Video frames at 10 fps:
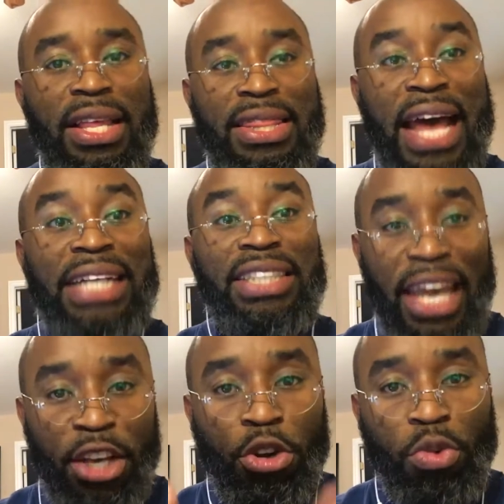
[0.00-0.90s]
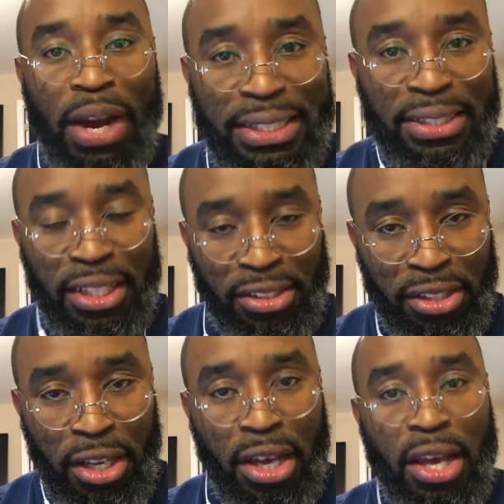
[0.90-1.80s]
That's a
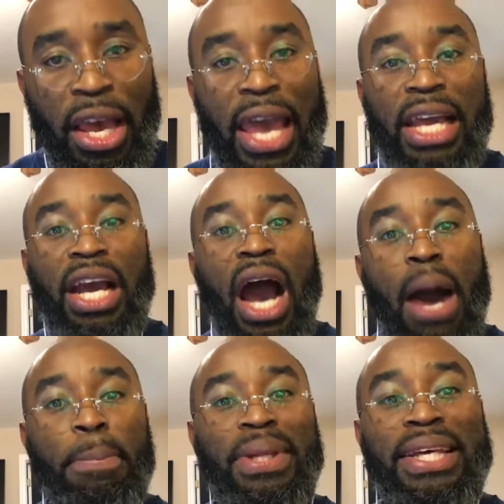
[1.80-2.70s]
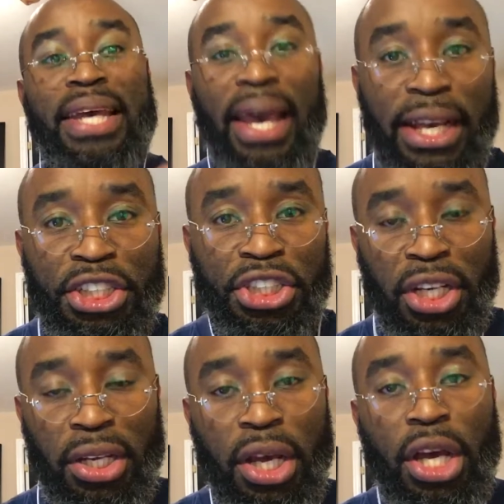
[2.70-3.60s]
crisis. A
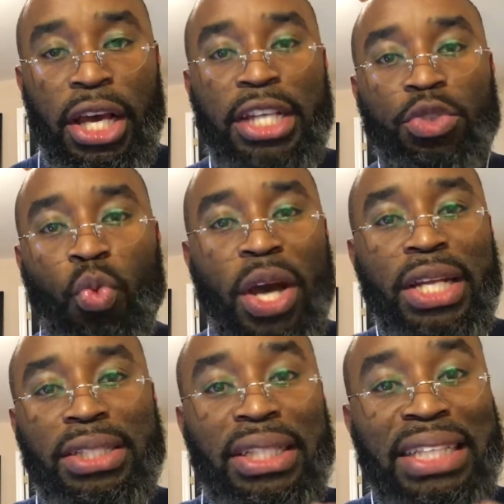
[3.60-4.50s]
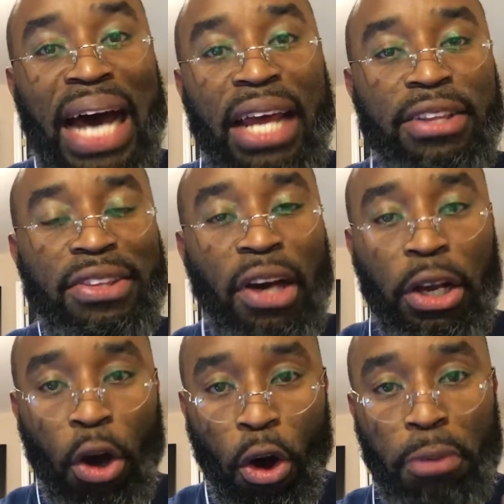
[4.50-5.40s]
complication is when it's not
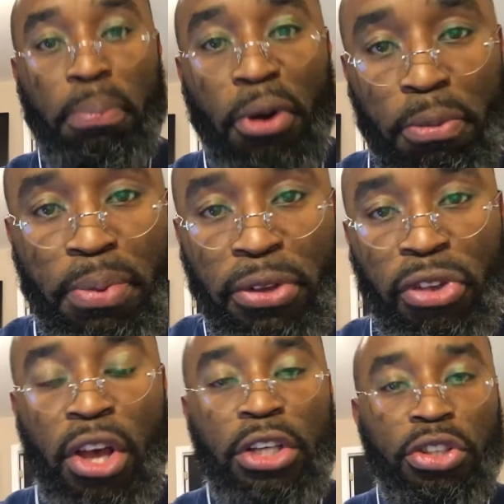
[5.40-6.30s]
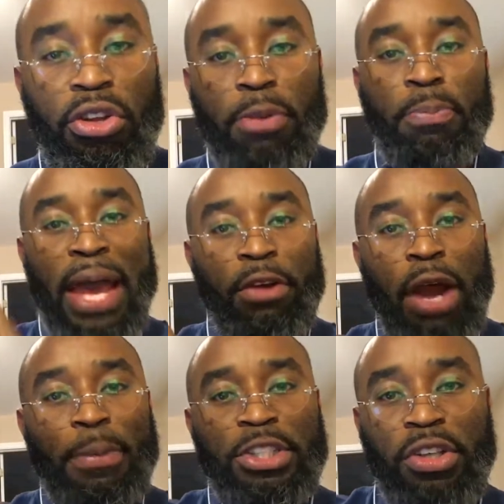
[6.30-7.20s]
done on purpose. So the bank
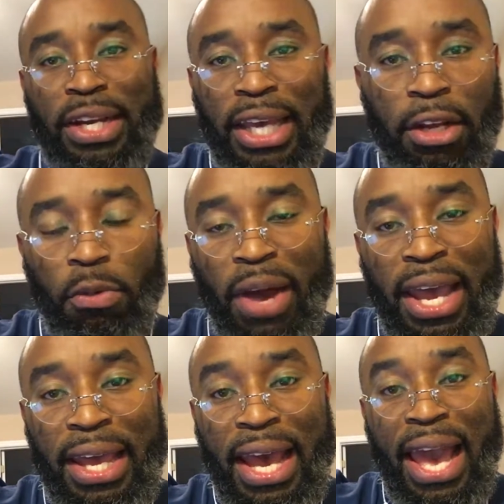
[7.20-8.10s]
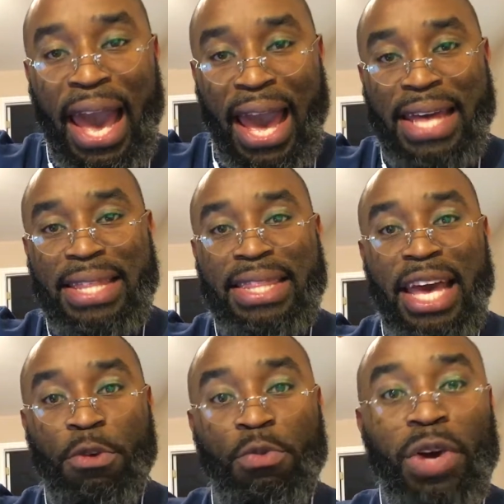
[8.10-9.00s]
robber is trying to get away and
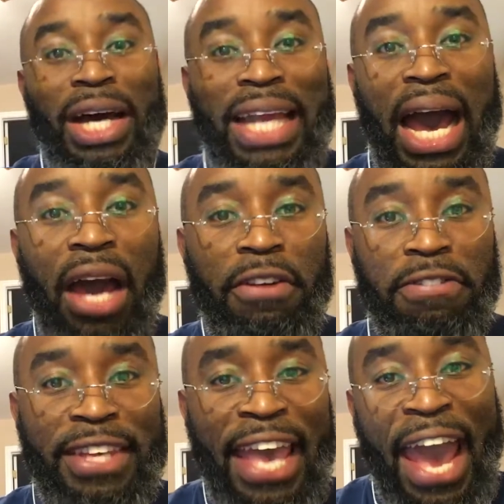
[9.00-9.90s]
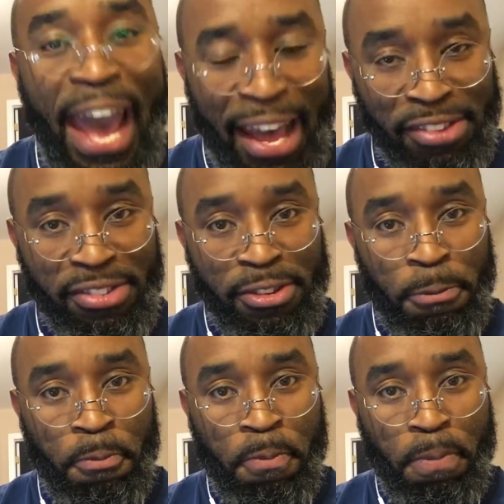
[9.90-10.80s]
they run out of gas,
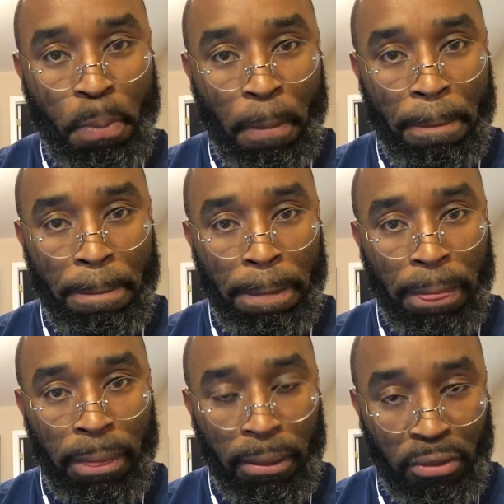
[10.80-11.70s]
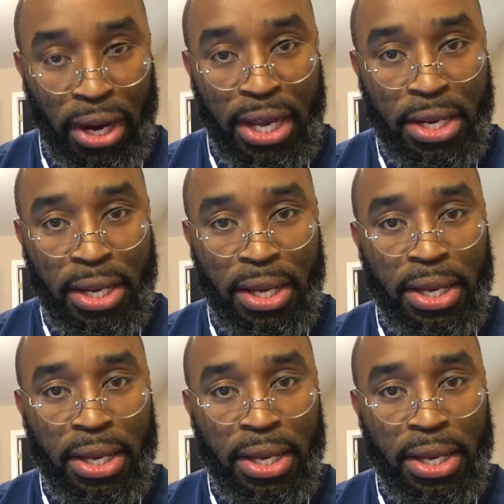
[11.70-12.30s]
right?